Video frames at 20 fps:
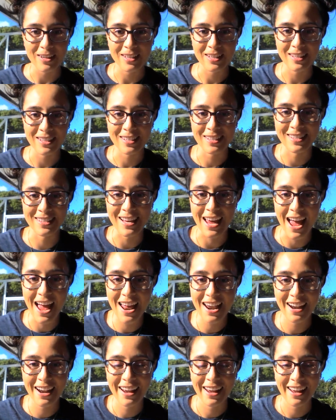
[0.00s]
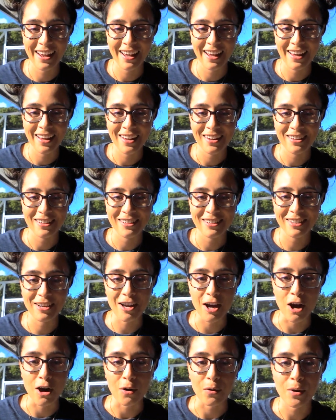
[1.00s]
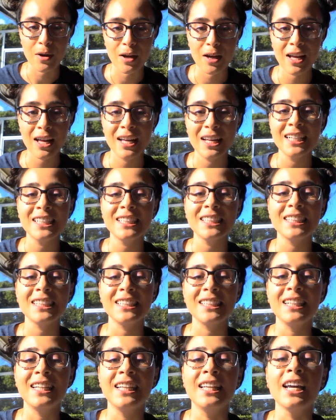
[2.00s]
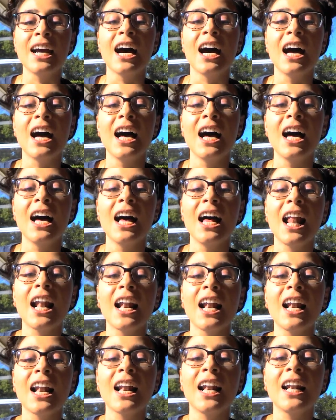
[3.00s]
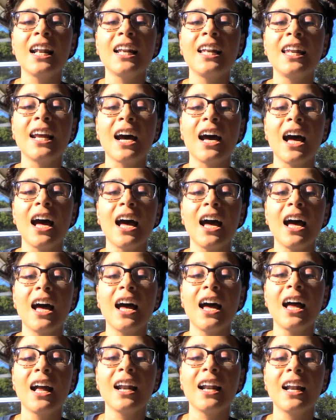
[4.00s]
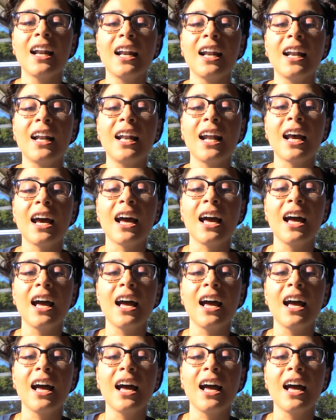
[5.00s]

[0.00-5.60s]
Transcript: Set, go. Duh, duh, duh.